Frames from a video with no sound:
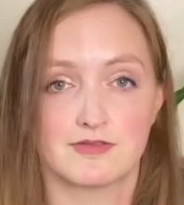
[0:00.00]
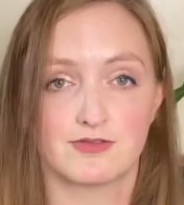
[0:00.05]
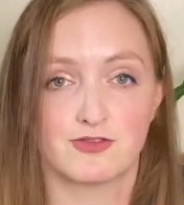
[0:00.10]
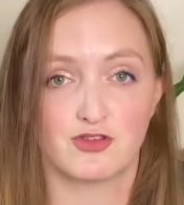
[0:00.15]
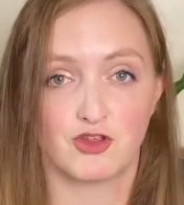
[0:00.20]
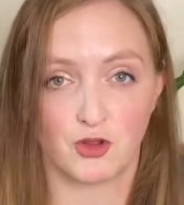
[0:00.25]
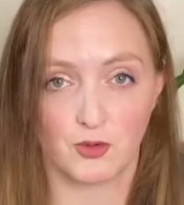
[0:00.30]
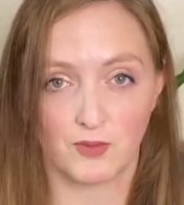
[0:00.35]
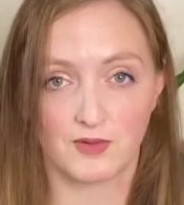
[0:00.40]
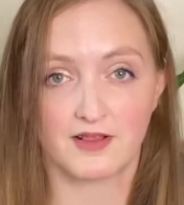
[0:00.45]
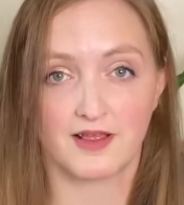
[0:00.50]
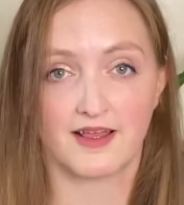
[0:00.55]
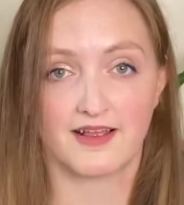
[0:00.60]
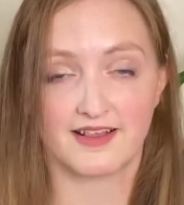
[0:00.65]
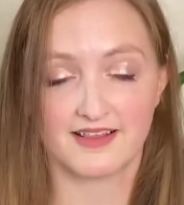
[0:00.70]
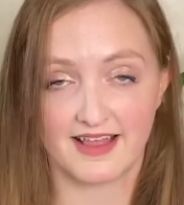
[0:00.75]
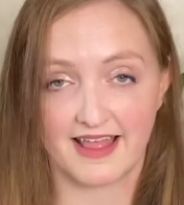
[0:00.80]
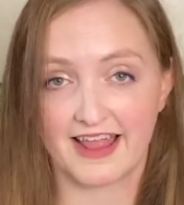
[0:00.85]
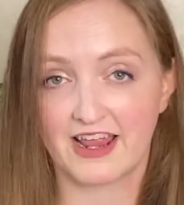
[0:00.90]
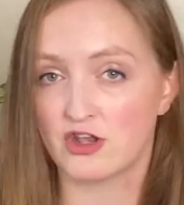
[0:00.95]
do as I
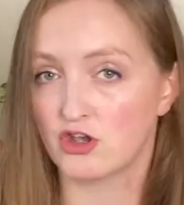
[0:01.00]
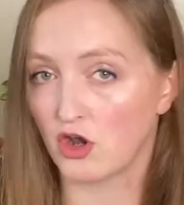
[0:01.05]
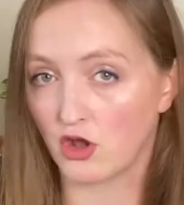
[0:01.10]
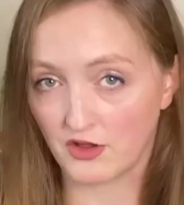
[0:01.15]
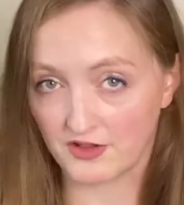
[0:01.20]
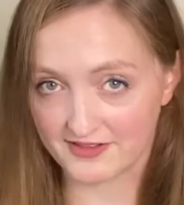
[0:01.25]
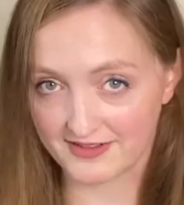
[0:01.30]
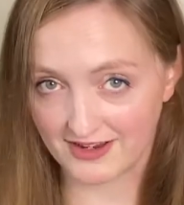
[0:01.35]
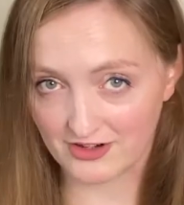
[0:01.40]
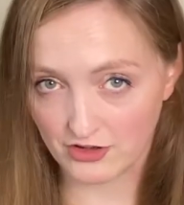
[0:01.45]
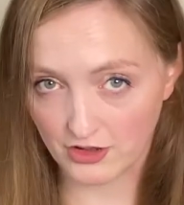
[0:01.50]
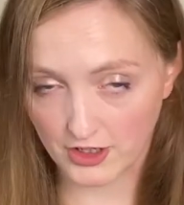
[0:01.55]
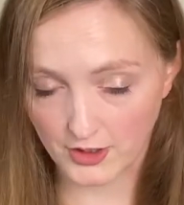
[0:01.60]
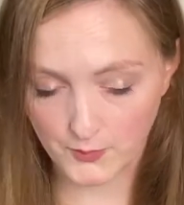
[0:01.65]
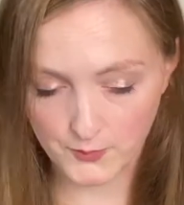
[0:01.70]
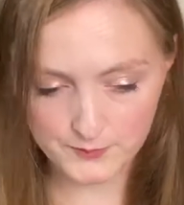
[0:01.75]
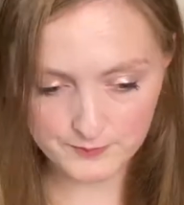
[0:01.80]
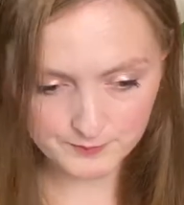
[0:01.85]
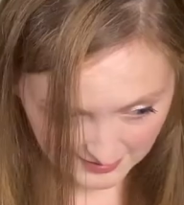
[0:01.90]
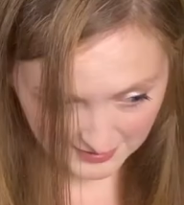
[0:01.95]
say, not as I do.
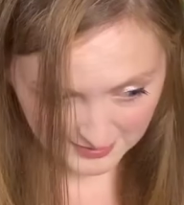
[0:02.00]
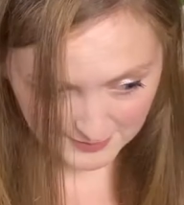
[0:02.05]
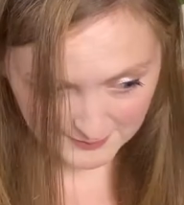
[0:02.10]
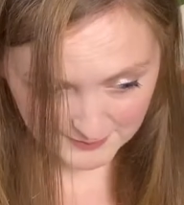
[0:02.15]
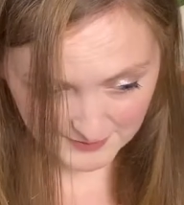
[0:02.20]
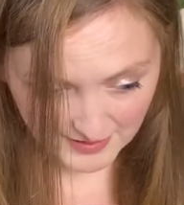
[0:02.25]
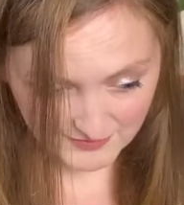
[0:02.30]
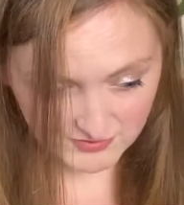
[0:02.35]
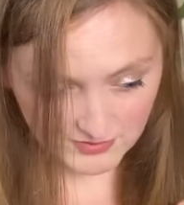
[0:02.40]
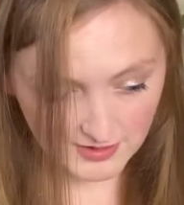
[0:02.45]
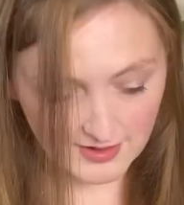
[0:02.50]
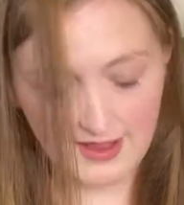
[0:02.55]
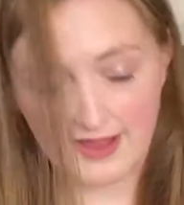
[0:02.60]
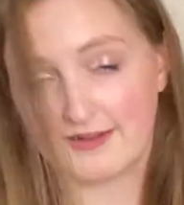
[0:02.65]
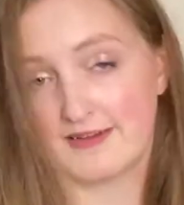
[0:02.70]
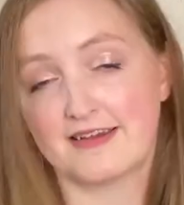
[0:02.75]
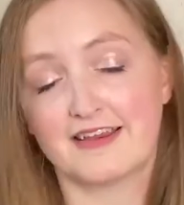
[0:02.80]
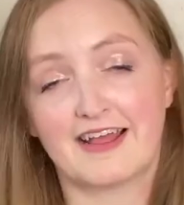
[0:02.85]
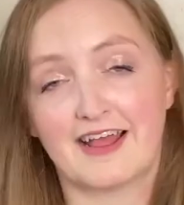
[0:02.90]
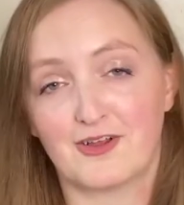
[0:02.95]
I've not had
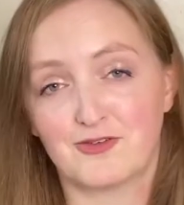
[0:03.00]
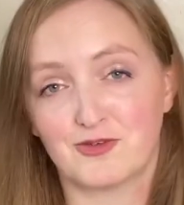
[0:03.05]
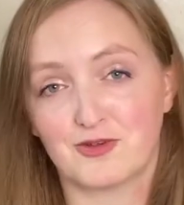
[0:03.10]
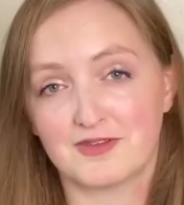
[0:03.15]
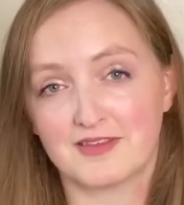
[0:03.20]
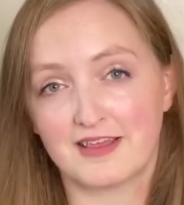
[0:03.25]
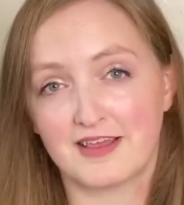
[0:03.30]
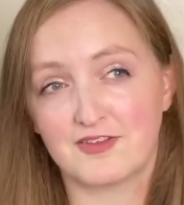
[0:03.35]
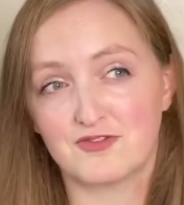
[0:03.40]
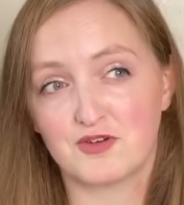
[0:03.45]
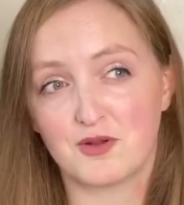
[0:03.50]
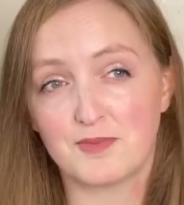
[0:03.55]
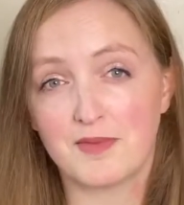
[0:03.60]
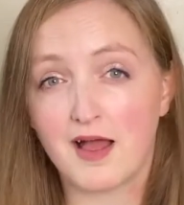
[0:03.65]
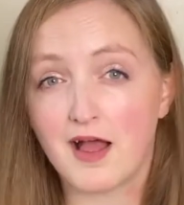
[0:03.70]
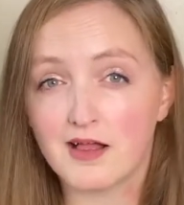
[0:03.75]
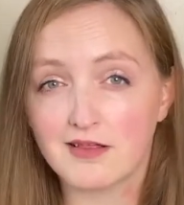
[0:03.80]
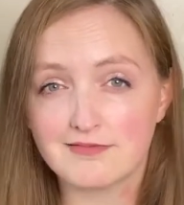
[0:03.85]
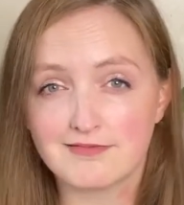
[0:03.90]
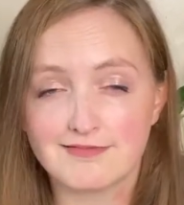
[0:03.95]
any casualties from
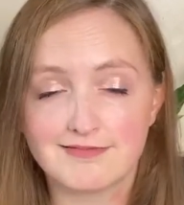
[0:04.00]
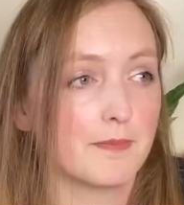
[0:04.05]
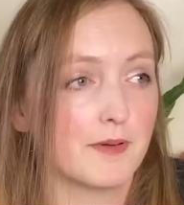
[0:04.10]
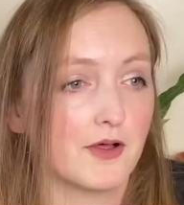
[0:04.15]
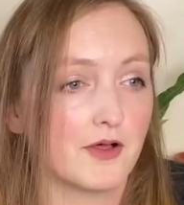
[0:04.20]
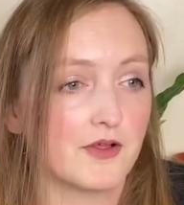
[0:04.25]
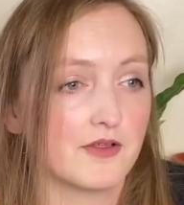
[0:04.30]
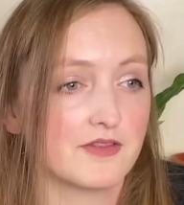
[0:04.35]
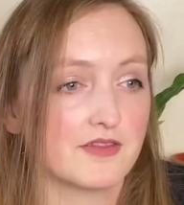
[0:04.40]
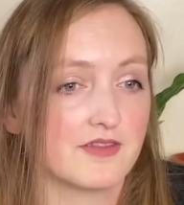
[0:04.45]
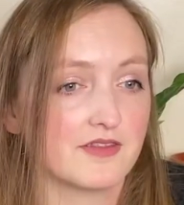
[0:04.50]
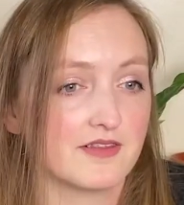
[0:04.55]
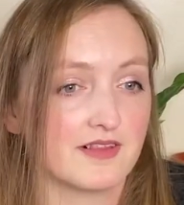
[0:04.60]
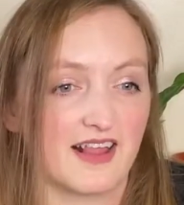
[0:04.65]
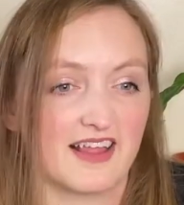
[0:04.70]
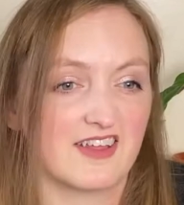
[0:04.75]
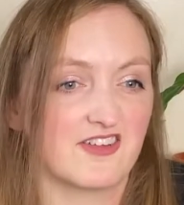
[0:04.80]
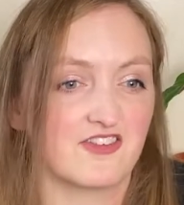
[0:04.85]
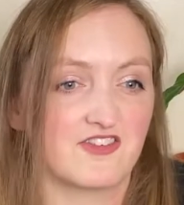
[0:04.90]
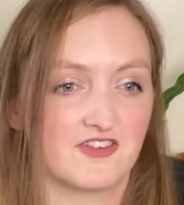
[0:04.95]
that, but
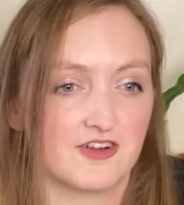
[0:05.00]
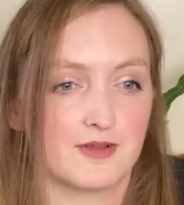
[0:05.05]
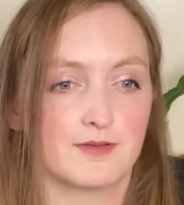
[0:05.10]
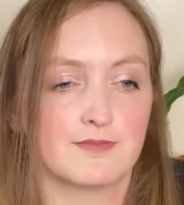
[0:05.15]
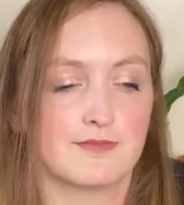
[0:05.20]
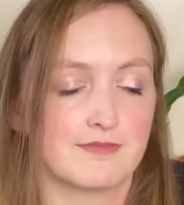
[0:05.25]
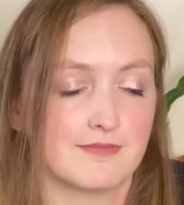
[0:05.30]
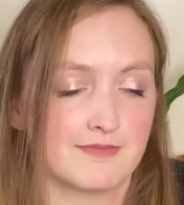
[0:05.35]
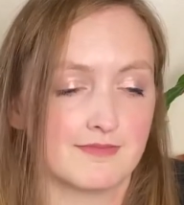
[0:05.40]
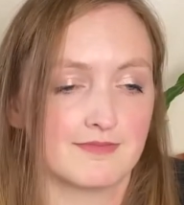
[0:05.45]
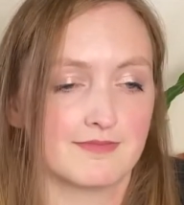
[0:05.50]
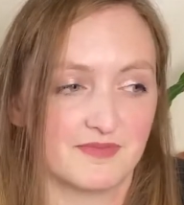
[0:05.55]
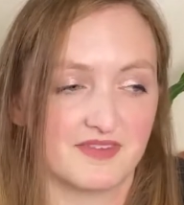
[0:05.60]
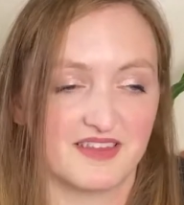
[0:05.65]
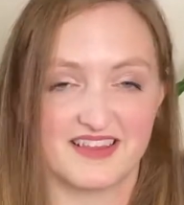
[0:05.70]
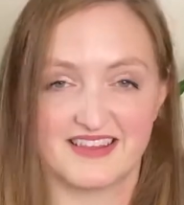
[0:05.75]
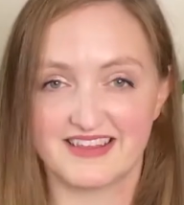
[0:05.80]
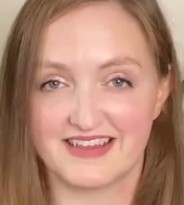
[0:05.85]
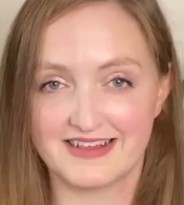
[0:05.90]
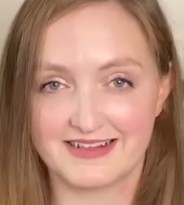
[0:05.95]
like from
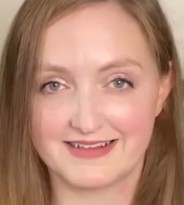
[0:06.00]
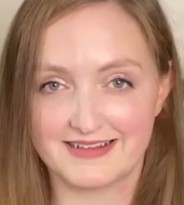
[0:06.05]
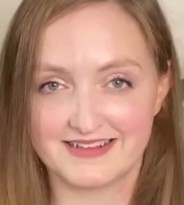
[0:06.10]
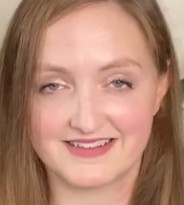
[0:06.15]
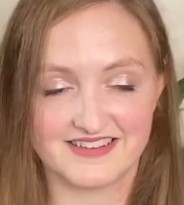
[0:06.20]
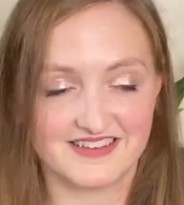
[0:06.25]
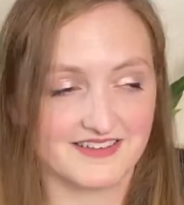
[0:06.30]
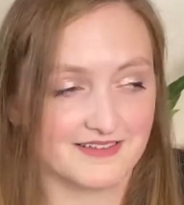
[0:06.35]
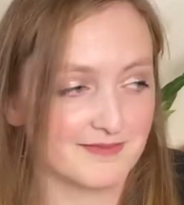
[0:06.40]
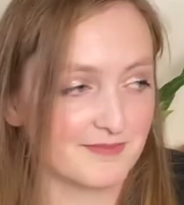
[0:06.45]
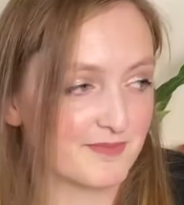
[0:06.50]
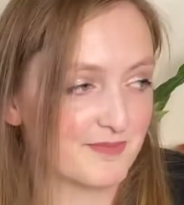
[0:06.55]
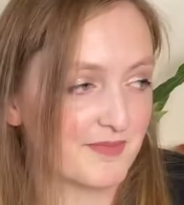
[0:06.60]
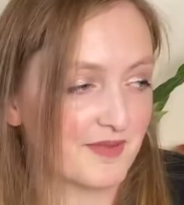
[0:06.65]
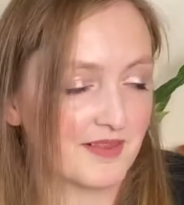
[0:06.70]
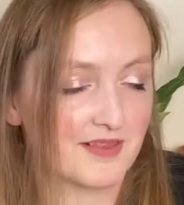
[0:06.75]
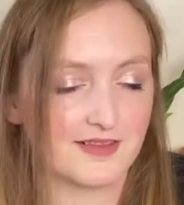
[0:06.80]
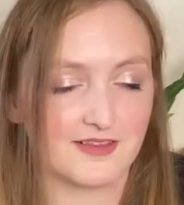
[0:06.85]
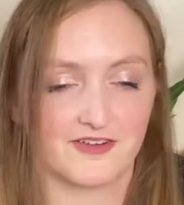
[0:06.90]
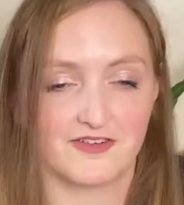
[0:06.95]
diseases and
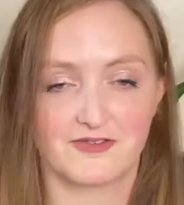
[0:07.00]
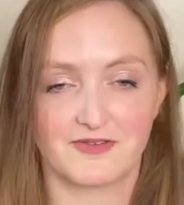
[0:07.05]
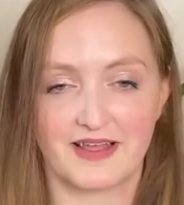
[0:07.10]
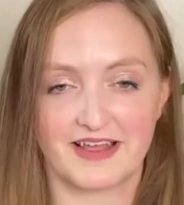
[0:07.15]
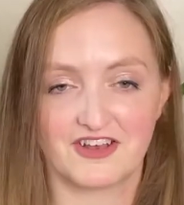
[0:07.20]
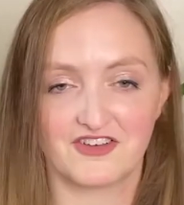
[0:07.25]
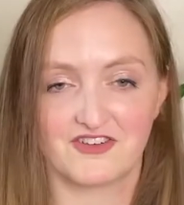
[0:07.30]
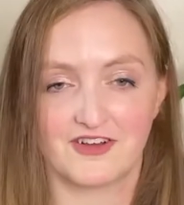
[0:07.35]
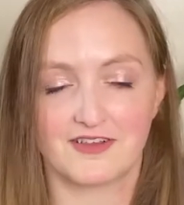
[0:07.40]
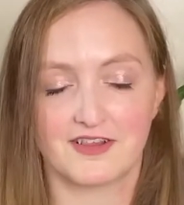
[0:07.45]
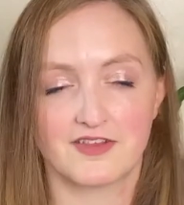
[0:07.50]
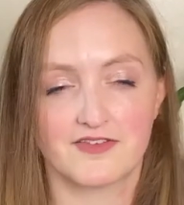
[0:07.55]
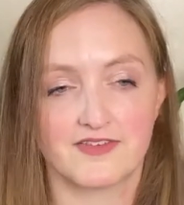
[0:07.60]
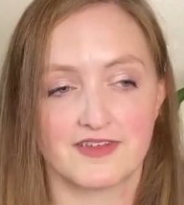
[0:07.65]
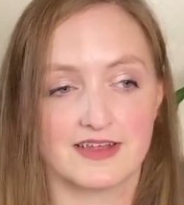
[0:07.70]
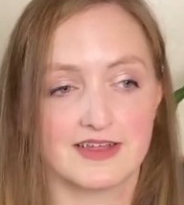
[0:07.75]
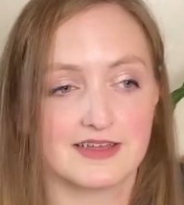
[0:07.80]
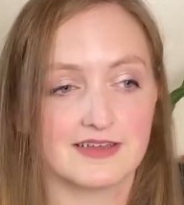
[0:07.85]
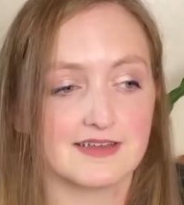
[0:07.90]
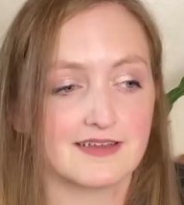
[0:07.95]
stuff getting
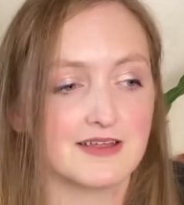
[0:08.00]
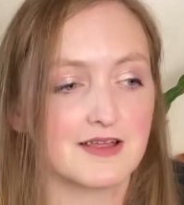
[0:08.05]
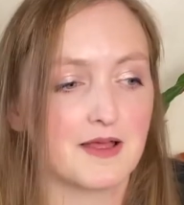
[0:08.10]
transferred,